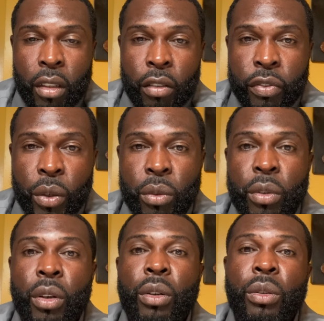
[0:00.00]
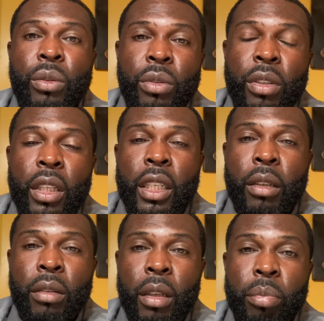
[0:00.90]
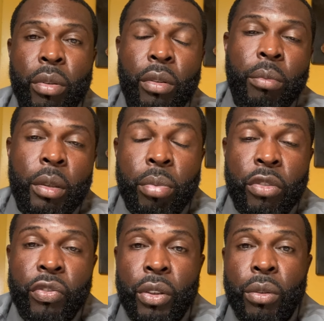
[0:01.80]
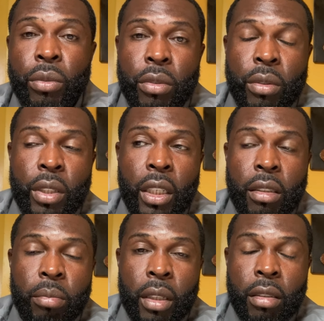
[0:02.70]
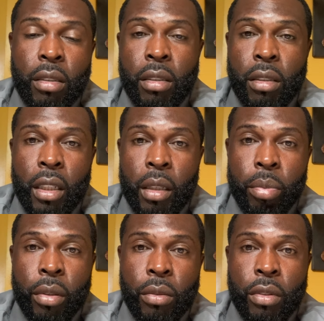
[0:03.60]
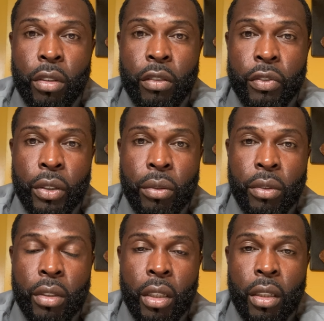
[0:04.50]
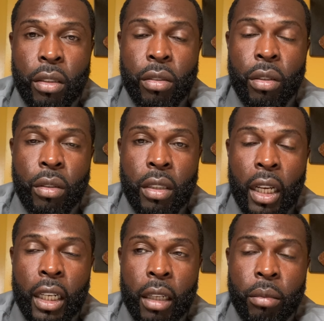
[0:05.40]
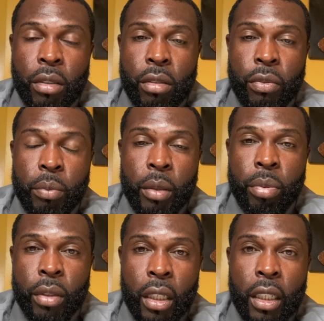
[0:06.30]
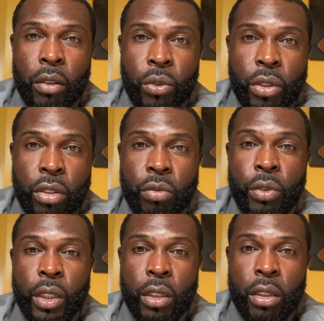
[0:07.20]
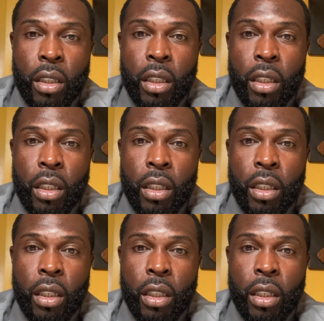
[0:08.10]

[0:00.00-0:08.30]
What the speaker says: phone calls that they put on people's phones, text messages that they put on certain phones, certain dynamics of people that they want to reach.